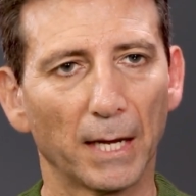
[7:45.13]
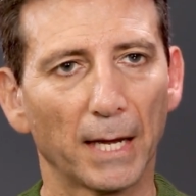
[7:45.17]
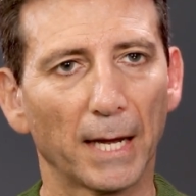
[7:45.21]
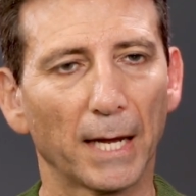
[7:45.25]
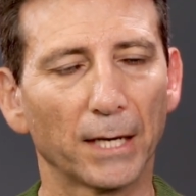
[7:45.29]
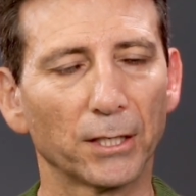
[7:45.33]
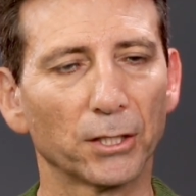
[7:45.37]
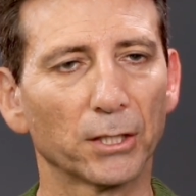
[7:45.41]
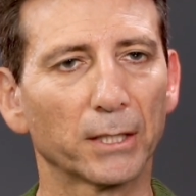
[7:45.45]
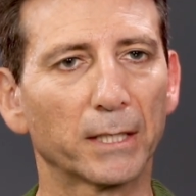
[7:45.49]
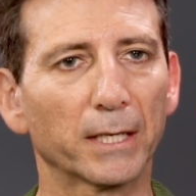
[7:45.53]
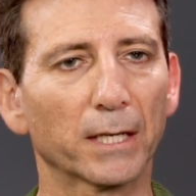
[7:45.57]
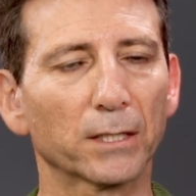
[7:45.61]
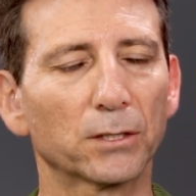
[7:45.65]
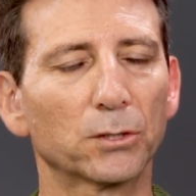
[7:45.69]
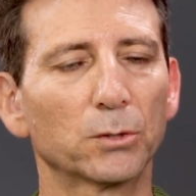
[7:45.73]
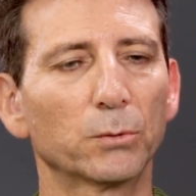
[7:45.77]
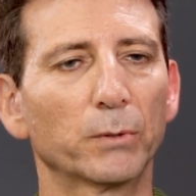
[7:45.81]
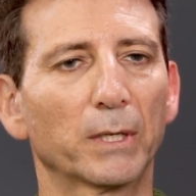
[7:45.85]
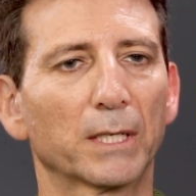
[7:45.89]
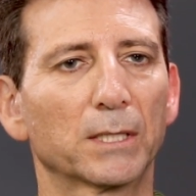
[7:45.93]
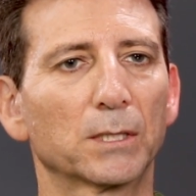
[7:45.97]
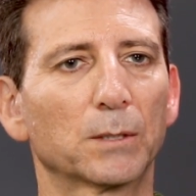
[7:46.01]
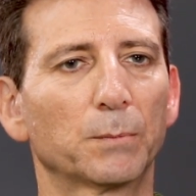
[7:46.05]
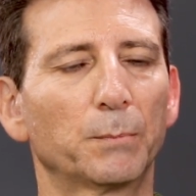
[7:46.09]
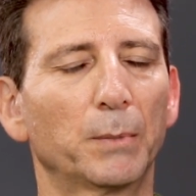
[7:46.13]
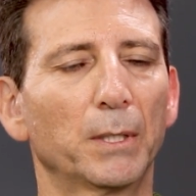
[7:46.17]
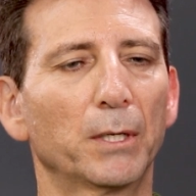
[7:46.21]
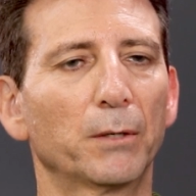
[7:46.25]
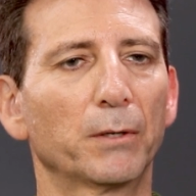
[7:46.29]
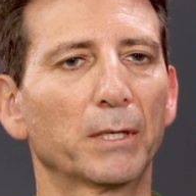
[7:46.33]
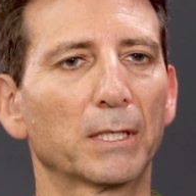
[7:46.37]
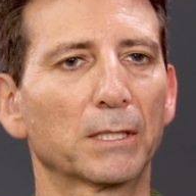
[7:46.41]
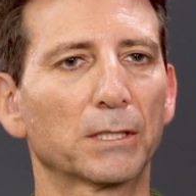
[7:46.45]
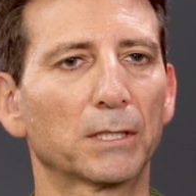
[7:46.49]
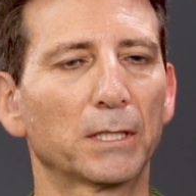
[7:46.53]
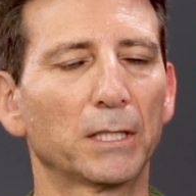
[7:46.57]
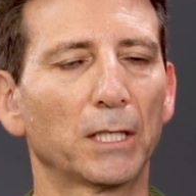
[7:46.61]
and you get to
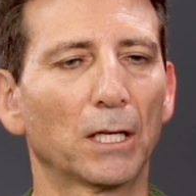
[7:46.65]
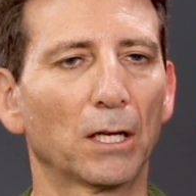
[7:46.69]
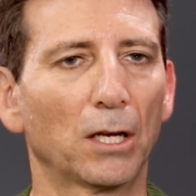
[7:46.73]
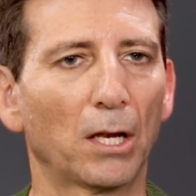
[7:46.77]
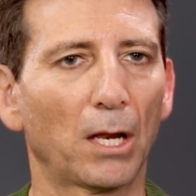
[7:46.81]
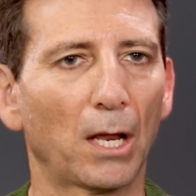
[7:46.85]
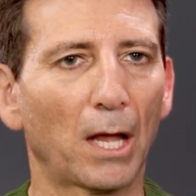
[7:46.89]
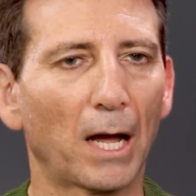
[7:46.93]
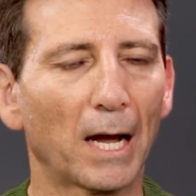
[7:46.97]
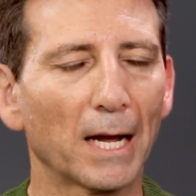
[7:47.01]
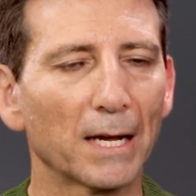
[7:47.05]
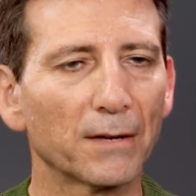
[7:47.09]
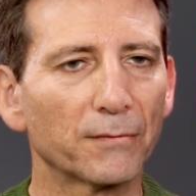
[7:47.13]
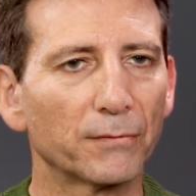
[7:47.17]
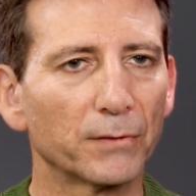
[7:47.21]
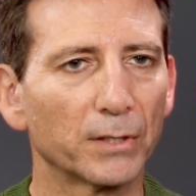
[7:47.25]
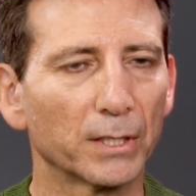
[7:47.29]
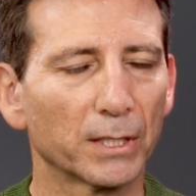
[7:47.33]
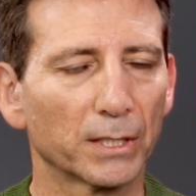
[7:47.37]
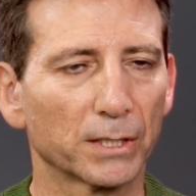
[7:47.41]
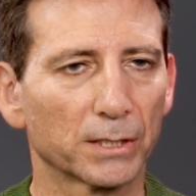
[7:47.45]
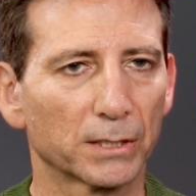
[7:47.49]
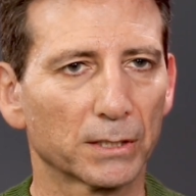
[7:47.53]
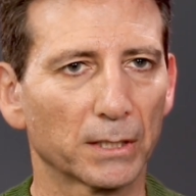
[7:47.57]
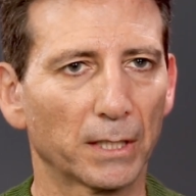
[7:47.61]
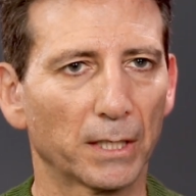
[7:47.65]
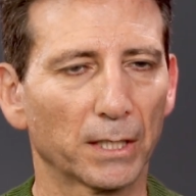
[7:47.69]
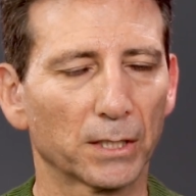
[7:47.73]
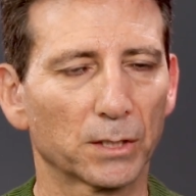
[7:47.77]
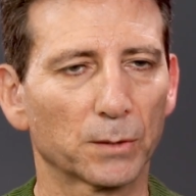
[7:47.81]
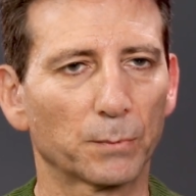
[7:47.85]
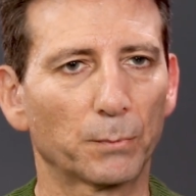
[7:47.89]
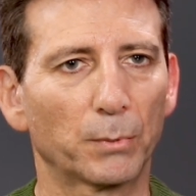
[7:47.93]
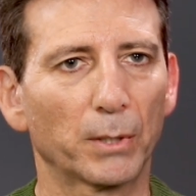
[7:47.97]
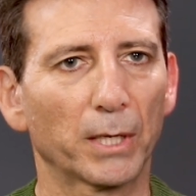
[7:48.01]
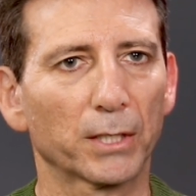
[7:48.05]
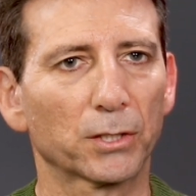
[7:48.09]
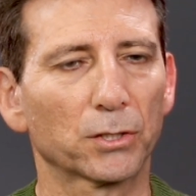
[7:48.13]
experience the aliveness and
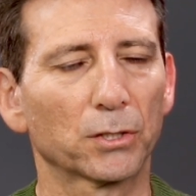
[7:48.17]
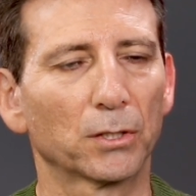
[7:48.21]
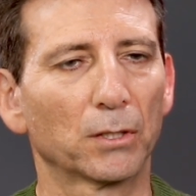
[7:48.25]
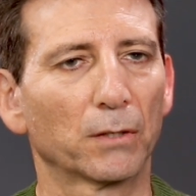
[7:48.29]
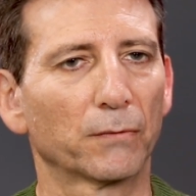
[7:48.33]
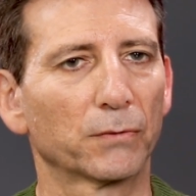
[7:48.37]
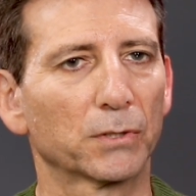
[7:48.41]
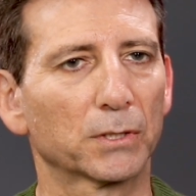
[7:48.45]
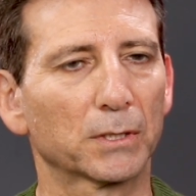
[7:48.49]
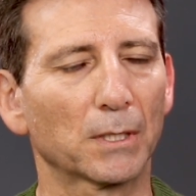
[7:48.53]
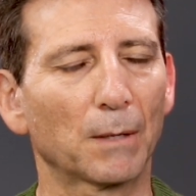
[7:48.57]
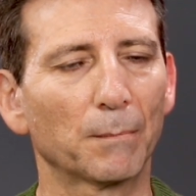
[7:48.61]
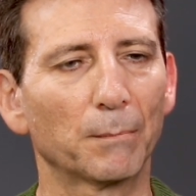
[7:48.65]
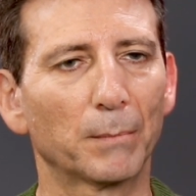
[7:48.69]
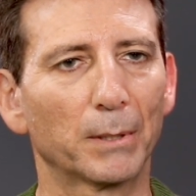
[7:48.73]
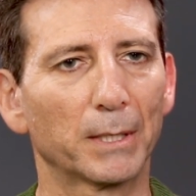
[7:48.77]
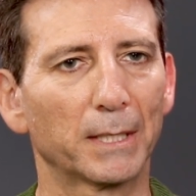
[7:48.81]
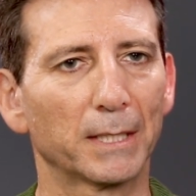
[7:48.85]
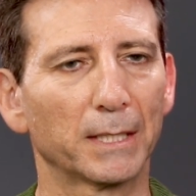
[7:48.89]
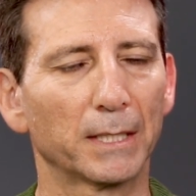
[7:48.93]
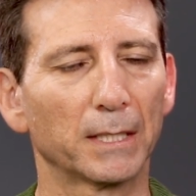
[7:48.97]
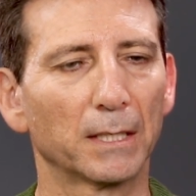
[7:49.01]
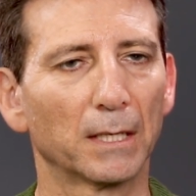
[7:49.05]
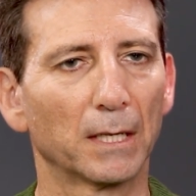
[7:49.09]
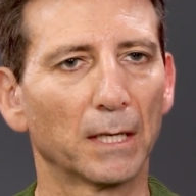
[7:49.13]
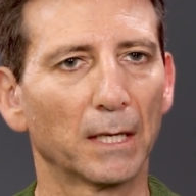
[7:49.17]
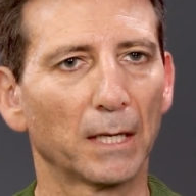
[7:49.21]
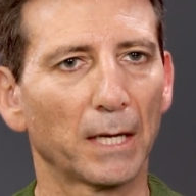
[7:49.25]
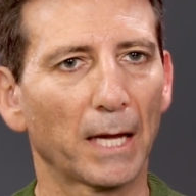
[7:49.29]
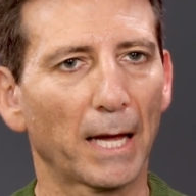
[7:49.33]
expression of somebody